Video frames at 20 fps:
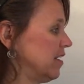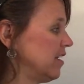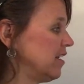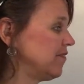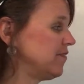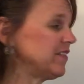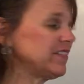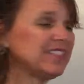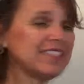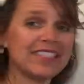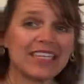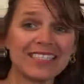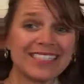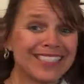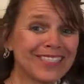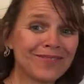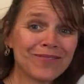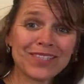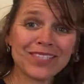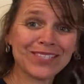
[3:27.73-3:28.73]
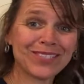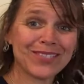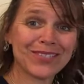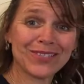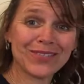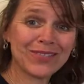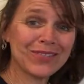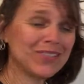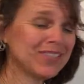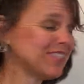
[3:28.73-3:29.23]
If it doesn't
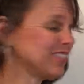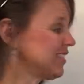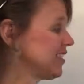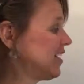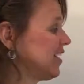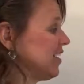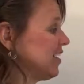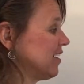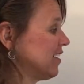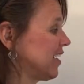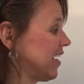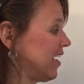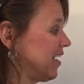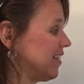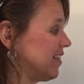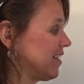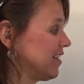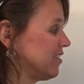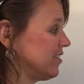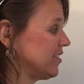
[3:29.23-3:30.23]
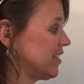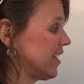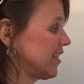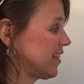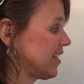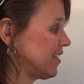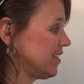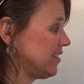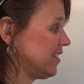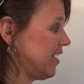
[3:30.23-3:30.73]
reduce, okay, then you take
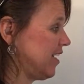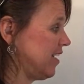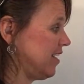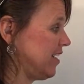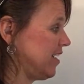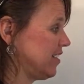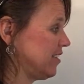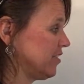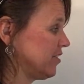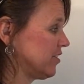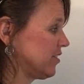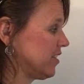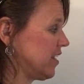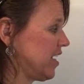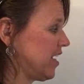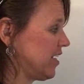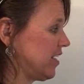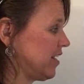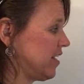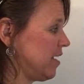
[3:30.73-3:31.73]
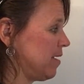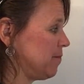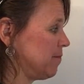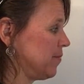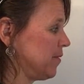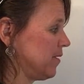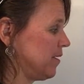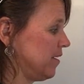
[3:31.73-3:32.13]
that 10 and you slide it up.